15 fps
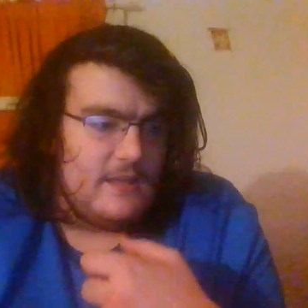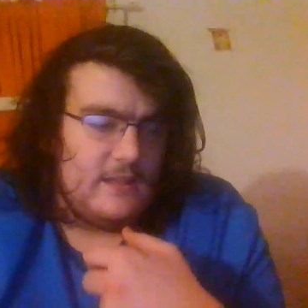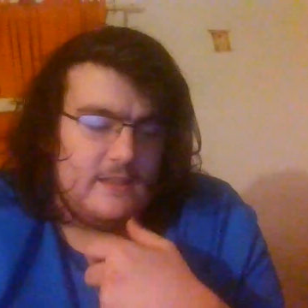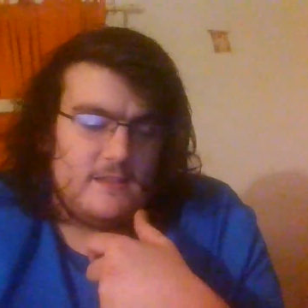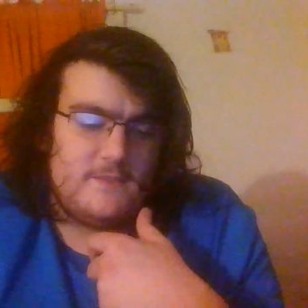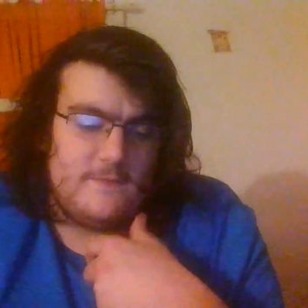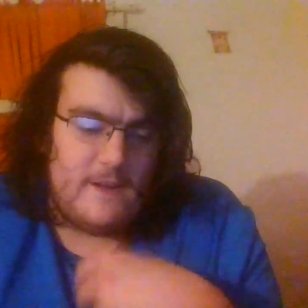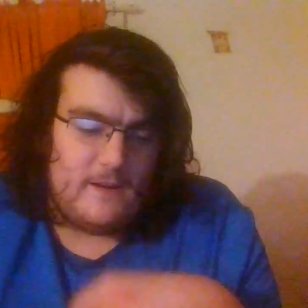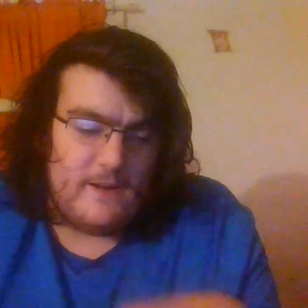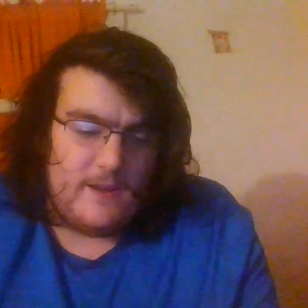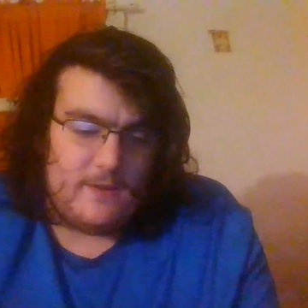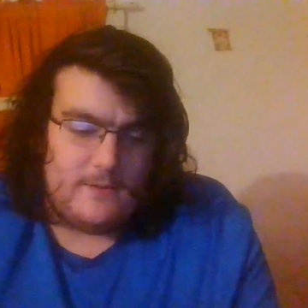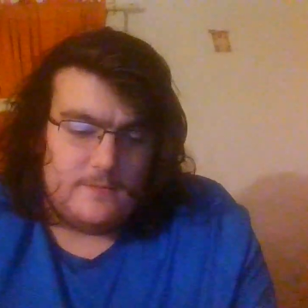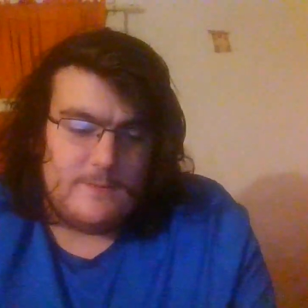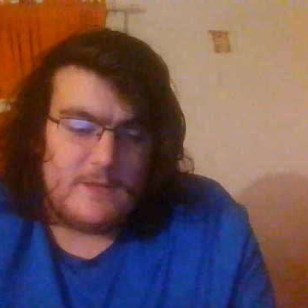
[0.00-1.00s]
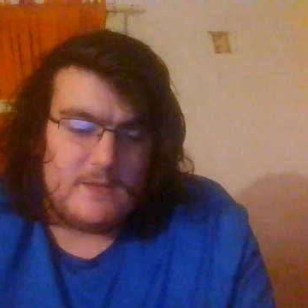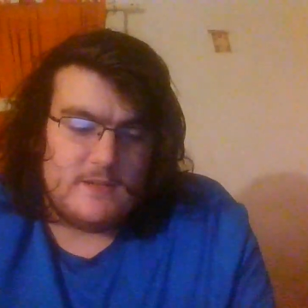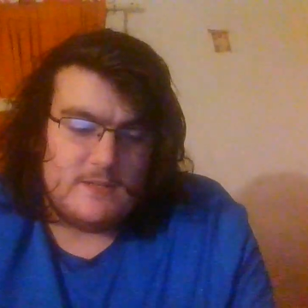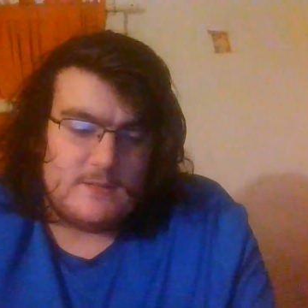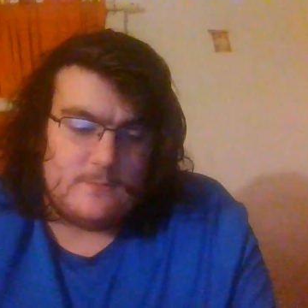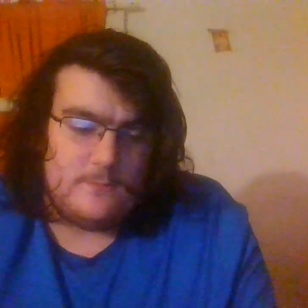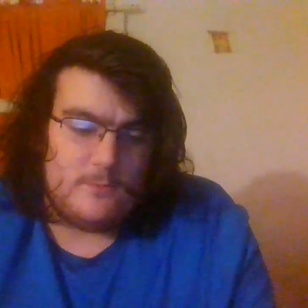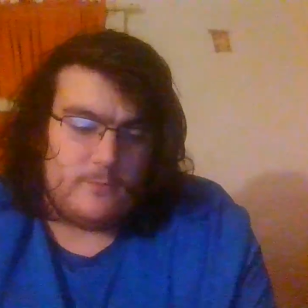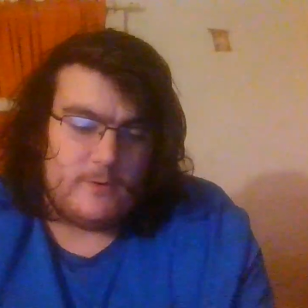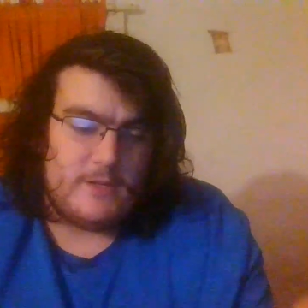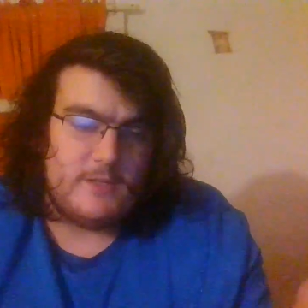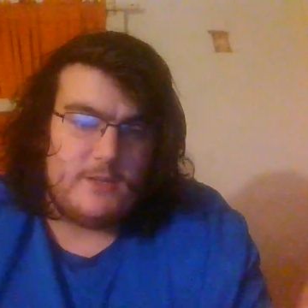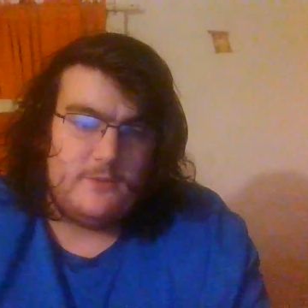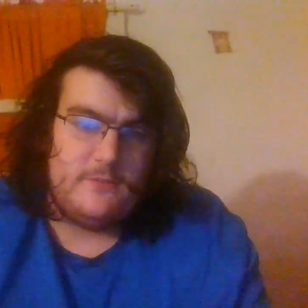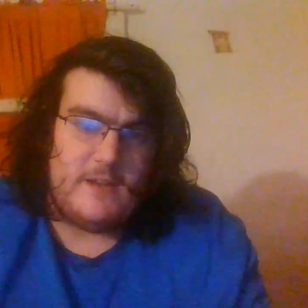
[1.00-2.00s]
Because what we're
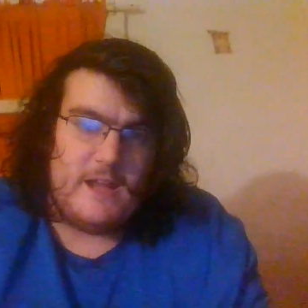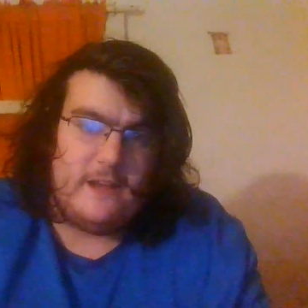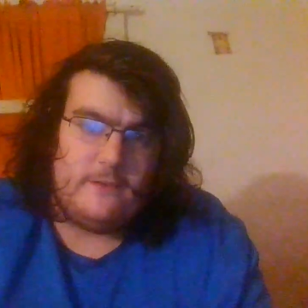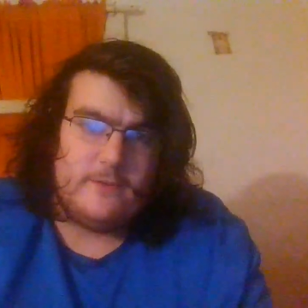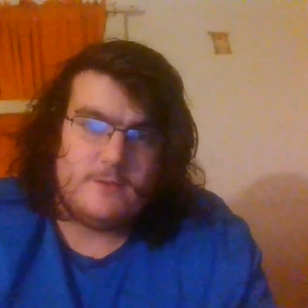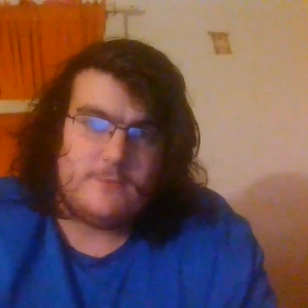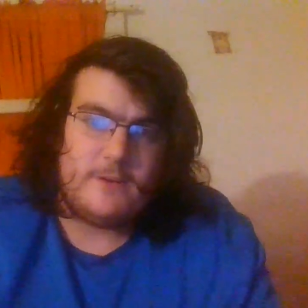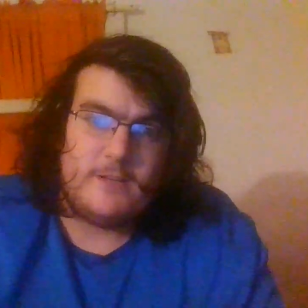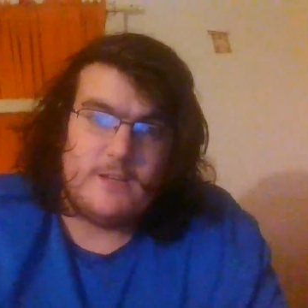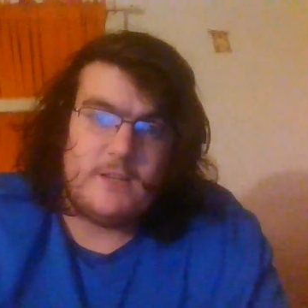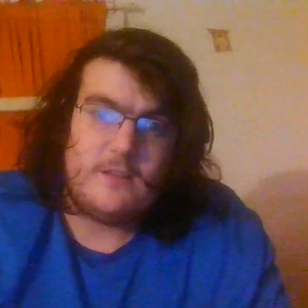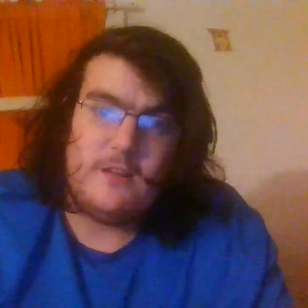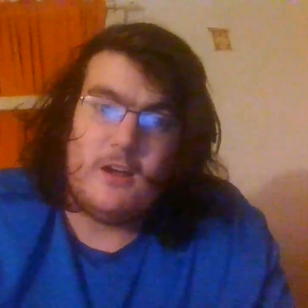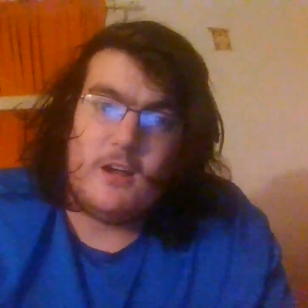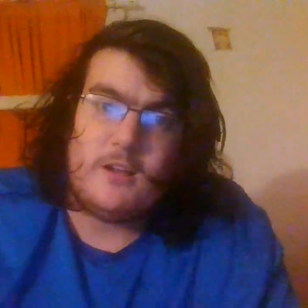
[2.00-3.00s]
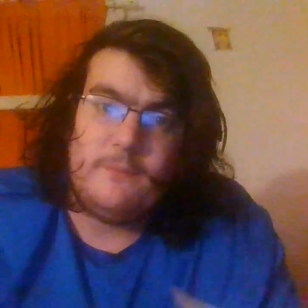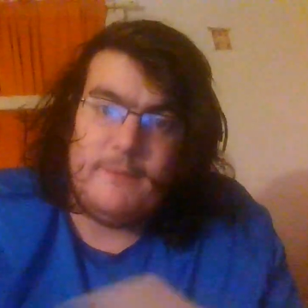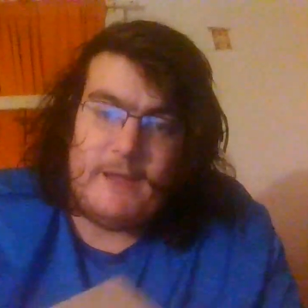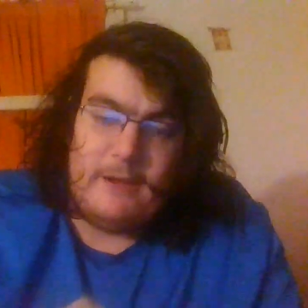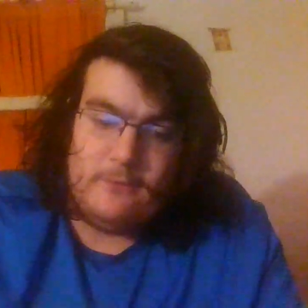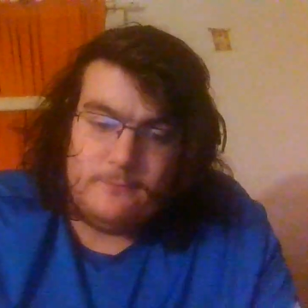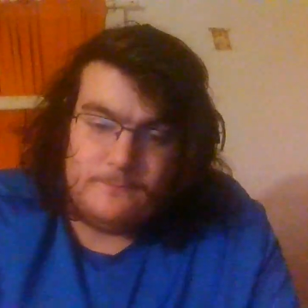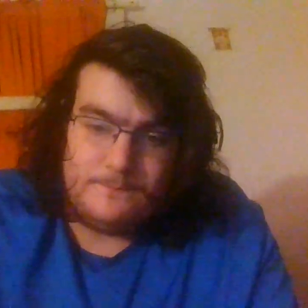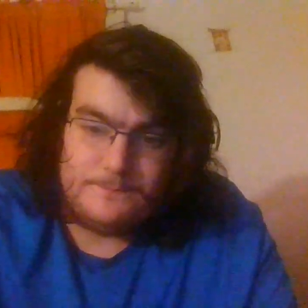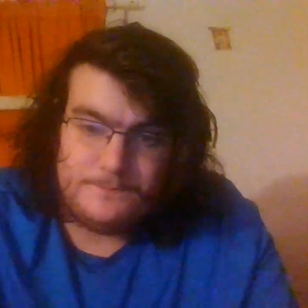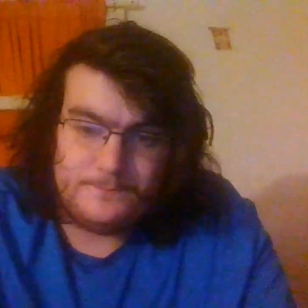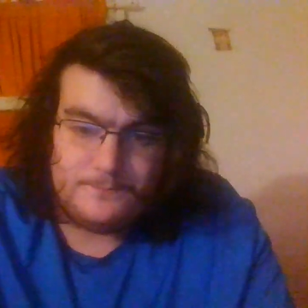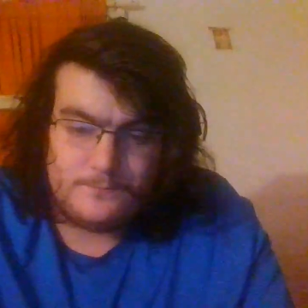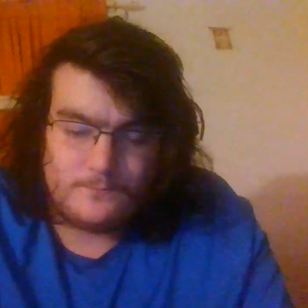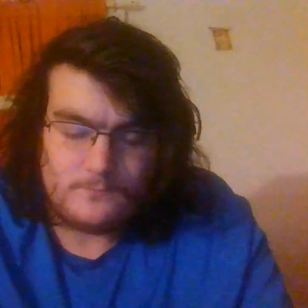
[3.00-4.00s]
going to do now is we're going to talk about
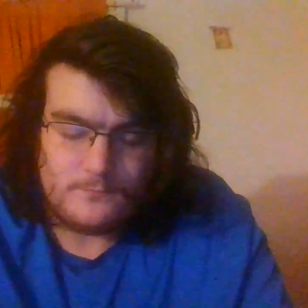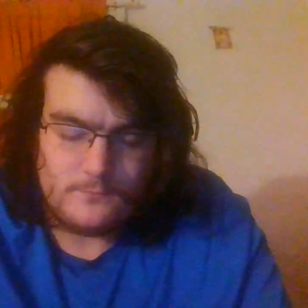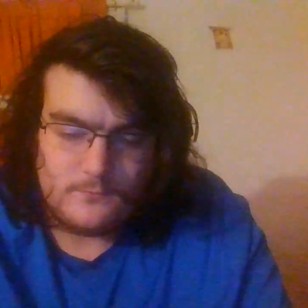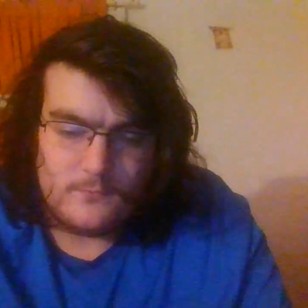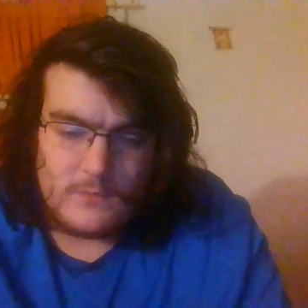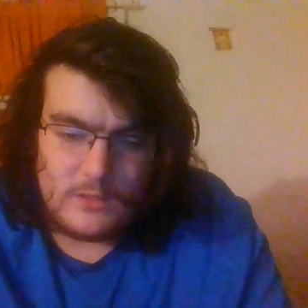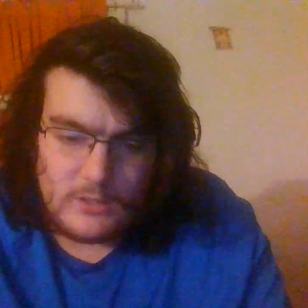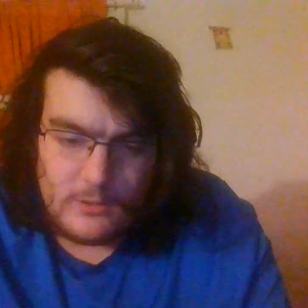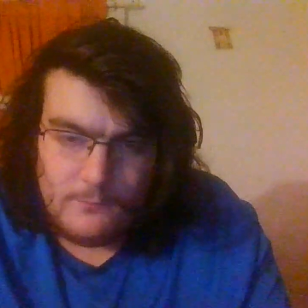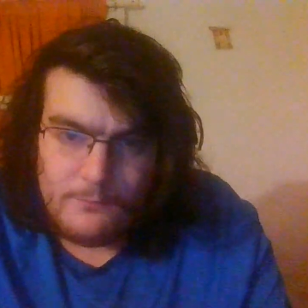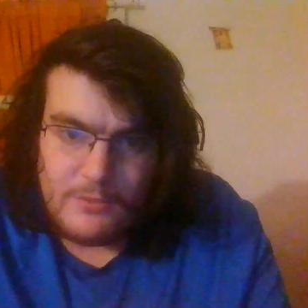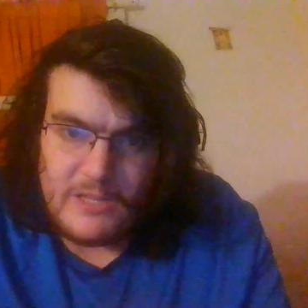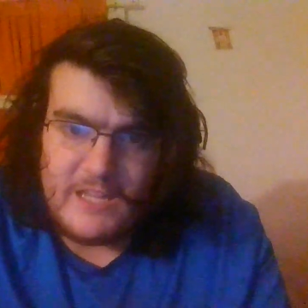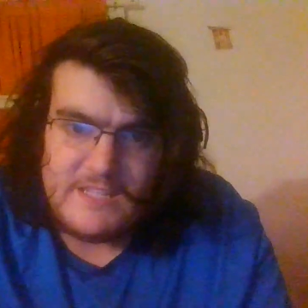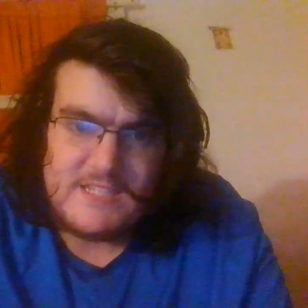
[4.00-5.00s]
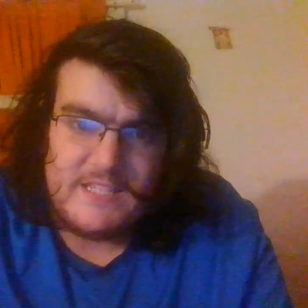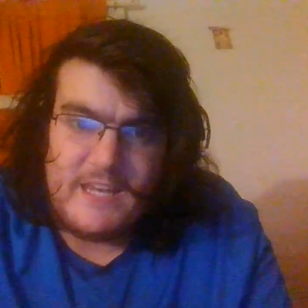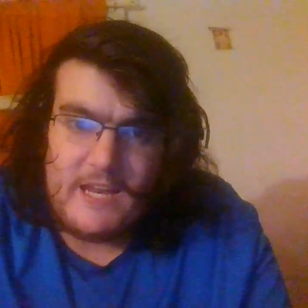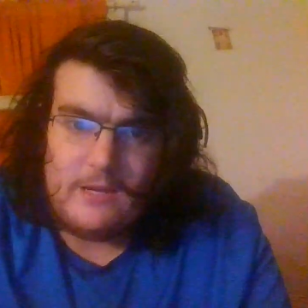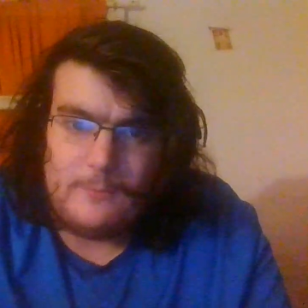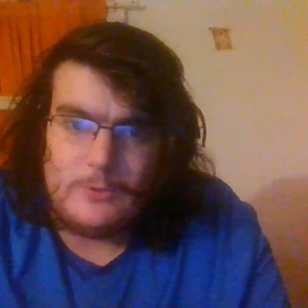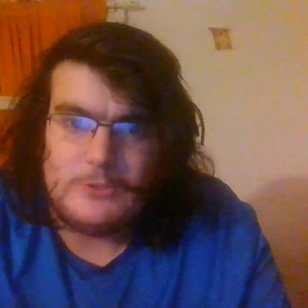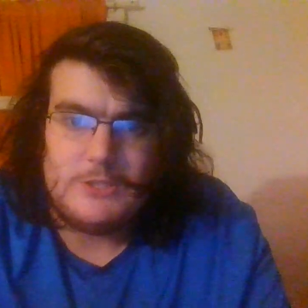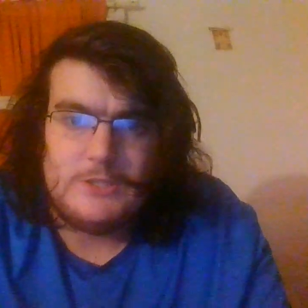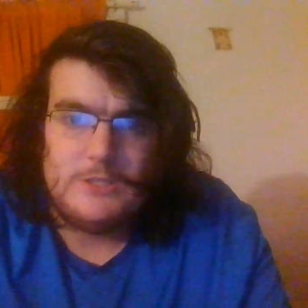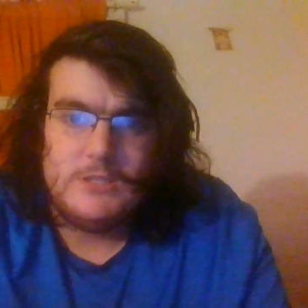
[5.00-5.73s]
plants and animals.